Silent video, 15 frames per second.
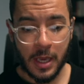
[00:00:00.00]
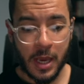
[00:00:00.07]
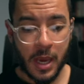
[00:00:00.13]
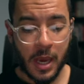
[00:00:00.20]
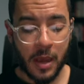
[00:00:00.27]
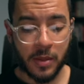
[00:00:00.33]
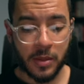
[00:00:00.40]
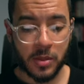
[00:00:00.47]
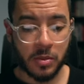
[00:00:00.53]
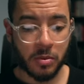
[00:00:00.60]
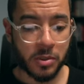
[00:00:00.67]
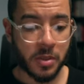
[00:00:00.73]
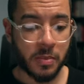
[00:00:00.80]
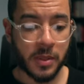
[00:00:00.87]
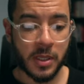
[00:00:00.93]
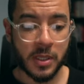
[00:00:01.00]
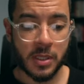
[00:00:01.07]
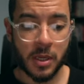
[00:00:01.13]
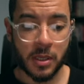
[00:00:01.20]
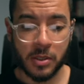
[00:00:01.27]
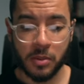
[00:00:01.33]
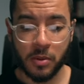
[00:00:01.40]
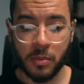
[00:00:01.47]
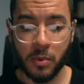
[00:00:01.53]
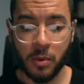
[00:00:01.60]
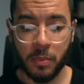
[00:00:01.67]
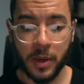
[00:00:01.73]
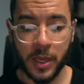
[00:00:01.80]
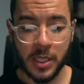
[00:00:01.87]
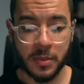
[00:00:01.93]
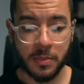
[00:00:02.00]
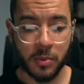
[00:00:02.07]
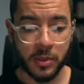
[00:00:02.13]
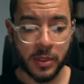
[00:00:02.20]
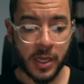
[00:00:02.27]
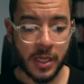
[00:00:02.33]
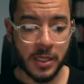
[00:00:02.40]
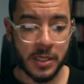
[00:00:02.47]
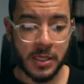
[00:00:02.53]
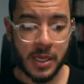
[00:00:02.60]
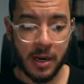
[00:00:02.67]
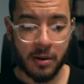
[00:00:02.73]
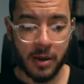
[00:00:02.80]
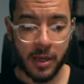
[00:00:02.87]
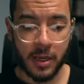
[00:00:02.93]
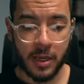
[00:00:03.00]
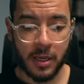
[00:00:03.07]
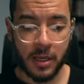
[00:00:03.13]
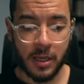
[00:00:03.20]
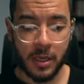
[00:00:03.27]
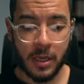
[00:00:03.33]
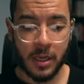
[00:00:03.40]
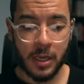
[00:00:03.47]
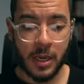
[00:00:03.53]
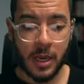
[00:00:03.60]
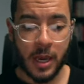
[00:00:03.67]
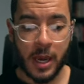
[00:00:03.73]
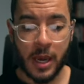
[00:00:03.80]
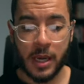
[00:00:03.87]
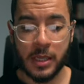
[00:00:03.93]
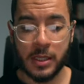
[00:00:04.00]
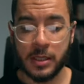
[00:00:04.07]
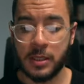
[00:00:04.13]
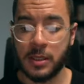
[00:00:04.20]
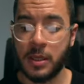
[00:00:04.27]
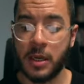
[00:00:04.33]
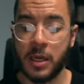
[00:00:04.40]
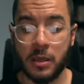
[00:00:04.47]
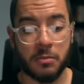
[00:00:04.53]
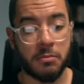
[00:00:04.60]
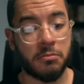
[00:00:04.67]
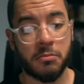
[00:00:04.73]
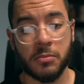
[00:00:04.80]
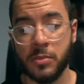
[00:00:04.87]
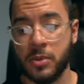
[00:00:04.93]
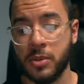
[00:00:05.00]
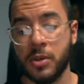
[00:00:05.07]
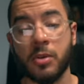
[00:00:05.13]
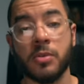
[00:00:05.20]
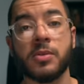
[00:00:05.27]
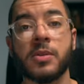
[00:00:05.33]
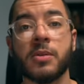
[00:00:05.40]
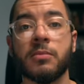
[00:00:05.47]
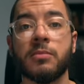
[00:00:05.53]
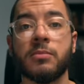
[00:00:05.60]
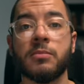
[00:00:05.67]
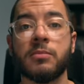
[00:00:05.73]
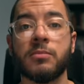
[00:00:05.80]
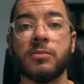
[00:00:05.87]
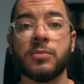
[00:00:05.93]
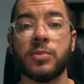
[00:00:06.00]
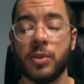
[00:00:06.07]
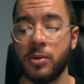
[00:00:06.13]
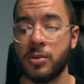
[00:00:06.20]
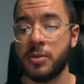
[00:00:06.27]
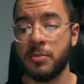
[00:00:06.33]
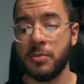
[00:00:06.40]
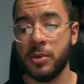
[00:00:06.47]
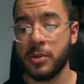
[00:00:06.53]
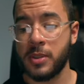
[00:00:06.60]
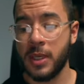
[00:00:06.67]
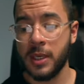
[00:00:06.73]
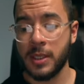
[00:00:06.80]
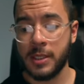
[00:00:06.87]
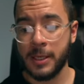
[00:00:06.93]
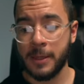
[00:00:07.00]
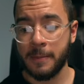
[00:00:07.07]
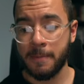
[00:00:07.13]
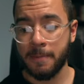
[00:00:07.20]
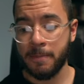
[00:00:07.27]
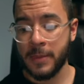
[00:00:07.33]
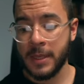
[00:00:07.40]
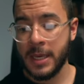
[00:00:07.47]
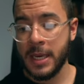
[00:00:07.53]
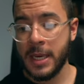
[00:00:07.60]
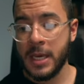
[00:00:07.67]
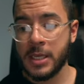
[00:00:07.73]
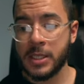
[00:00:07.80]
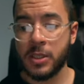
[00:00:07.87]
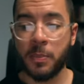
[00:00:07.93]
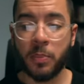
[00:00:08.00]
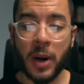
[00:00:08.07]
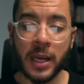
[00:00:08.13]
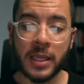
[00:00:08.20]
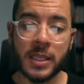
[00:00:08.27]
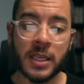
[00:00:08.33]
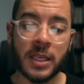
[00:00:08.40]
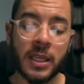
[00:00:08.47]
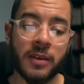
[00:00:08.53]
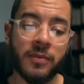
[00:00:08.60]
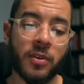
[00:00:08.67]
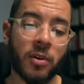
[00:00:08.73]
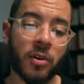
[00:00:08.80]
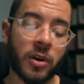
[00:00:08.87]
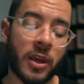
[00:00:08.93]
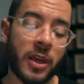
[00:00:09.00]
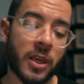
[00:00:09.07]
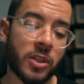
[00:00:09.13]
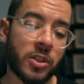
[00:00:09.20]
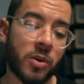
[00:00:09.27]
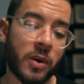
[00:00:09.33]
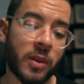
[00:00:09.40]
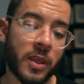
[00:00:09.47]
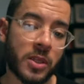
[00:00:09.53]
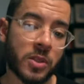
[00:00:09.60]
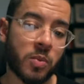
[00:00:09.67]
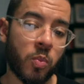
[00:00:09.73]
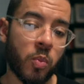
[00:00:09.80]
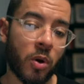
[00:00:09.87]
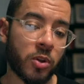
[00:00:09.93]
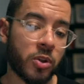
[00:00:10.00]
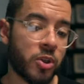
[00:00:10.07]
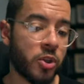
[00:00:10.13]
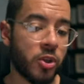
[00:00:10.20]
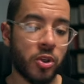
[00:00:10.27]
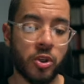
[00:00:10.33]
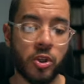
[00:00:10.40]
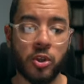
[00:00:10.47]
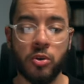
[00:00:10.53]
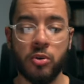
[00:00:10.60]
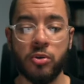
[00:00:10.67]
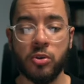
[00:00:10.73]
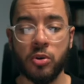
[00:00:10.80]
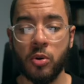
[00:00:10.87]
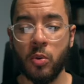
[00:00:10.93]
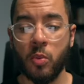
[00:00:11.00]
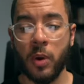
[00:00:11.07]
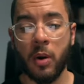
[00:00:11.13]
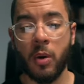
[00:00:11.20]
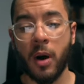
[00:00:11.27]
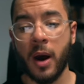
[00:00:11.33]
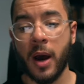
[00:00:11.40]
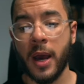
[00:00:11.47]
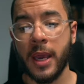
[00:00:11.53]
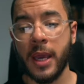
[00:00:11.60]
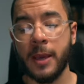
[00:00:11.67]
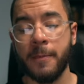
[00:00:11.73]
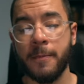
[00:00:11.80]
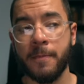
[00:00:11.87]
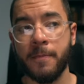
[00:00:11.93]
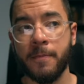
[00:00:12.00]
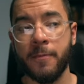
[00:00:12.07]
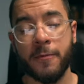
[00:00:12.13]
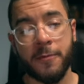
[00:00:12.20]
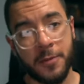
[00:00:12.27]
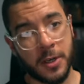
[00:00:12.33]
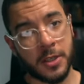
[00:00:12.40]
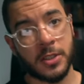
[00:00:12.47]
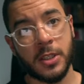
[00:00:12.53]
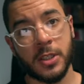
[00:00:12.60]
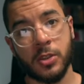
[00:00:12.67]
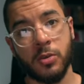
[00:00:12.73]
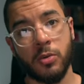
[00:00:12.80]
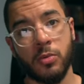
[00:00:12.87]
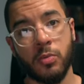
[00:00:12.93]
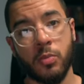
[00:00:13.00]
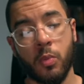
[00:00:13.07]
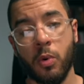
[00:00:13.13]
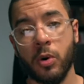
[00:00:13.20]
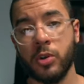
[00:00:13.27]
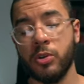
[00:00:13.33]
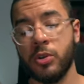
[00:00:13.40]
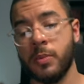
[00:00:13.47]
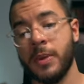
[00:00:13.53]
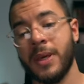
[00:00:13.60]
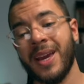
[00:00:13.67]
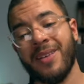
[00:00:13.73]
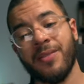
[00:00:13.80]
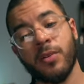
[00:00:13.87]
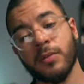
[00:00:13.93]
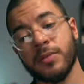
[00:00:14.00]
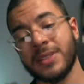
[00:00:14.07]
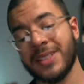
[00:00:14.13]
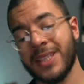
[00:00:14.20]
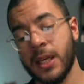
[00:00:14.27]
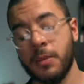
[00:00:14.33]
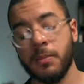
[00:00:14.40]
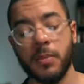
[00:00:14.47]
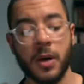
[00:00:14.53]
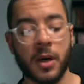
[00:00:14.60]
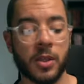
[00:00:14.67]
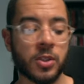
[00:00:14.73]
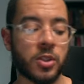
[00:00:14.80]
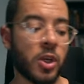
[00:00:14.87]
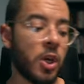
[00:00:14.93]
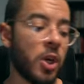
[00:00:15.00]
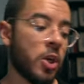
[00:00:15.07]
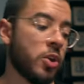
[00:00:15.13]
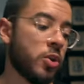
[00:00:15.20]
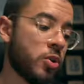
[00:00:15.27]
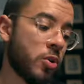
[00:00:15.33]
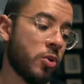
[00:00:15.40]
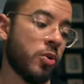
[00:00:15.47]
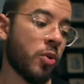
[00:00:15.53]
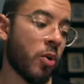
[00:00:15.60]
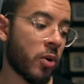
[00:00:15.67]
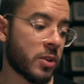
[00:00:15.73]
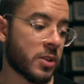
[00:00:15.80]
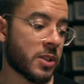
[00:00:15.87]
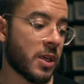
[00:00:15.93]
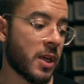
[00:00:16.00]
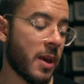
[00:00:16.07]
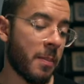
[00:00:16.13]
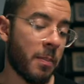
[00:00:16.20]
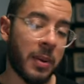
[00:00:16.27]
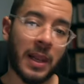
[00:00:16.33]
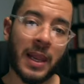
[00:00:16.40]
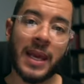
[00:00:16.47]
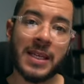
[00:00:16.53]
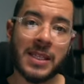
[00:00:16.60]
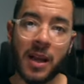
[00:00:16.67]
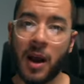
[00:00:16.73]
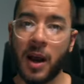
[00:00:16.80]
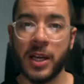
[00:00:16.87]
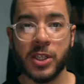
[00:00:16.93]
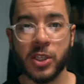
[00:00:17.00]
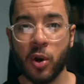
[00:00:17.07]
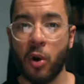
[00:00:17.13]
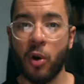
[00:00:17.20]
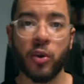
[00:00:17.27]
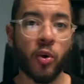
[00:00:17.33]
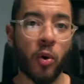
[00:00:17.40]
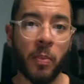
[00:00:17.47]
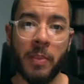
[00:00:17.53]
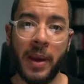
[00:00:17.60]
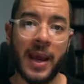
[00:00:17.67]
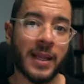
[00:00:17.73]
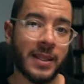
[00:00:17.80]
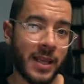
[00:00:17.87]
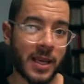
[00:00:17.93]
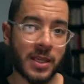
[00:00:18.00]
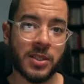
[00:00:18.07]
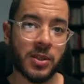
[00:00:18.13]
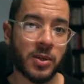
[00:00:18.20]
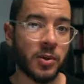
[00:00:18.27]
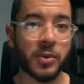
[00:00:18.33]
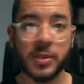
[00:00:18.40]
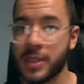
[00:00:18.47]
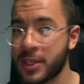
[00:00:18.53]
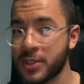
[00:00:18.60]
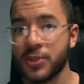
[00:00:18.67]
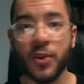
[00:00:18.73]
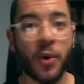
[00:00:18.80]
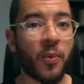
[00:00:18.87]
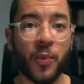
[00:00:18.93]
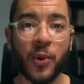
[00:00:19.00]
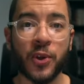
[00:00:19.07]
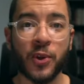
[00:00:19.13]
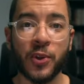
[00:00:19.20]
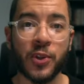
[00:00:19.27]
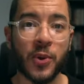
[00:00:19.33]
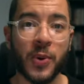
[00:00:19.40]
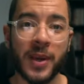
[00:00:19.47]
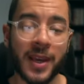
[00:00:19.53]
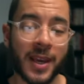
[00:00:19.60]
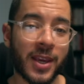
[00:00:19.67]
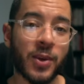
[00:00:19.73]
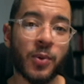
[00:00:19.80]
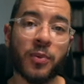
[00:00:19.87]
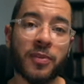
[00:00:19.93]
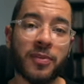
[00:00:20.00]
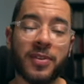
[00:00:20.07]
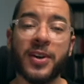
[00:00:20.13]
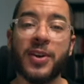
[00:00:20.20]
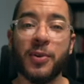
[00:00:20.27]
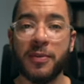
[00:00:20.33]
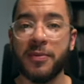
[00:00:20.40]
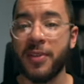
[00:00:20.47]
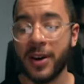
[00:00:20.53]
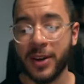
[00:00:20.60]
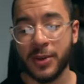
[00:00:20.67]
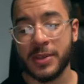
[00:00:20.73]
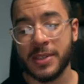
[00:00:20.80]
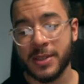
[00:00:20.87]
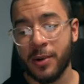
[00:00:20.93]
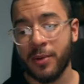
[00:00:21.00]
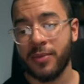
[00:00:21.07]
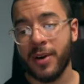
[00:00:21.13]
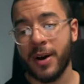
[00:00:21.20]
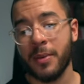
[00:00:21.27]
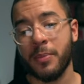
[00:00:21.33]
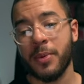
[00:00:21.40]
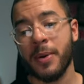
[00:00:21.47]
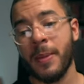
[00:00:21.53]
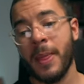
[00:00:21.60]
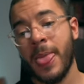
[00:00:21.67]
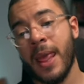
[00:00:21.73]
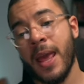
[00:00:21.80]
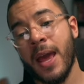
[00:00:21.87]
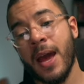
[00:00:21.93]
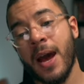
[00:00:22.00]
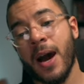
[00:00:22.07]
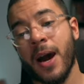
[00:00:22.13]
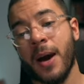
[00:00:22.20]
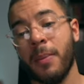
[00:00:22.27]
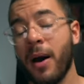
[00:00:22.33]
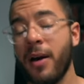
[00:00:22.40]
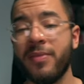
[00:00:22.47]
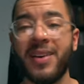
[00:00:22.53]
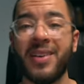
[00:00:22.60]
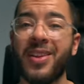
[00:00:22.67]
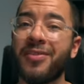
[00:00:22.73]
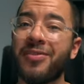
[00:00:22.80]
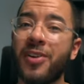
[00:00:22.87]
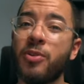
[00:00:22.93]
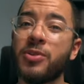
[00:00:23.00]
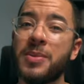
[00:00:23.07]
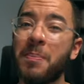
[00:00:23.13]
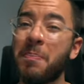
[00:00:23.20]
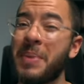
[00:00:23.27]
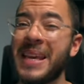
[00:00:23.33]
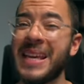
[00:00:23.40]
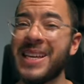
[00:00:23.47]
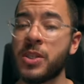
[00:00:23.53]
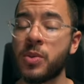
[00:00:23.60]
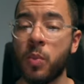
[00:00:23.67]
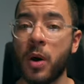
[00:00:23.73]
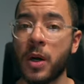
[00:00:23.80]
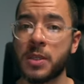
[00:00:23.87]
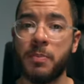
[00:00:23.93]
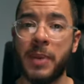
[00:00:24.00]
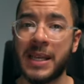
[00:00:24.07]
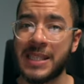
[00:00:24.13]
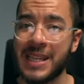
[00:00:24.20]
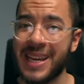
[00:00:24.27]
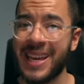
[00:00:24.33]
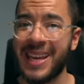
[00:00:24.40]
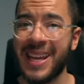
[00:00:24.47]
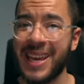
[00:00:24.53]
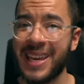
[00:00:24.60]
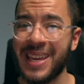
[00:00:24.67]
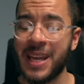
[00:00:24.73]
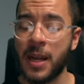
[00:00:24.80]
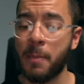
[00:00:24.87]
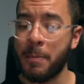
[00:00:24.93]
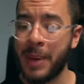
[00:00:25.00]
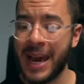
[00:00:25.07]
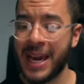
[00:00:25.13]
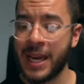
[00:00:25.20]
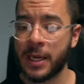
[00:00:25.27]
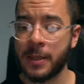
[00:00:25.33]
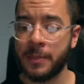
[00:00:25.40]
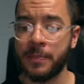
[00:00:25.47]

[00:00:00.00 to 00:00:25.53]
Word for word: And this has also been discussed on More Plates, More Dates, Derek, and shows some utility. So practically, if you're looking at doing this, what should you do? Well, I first need to warn you to be careful of skin burns. Do not place ice on your bare testicles. That's not what you're doing here. You will fuck yourself up. I found that frozen peas works better in a bag,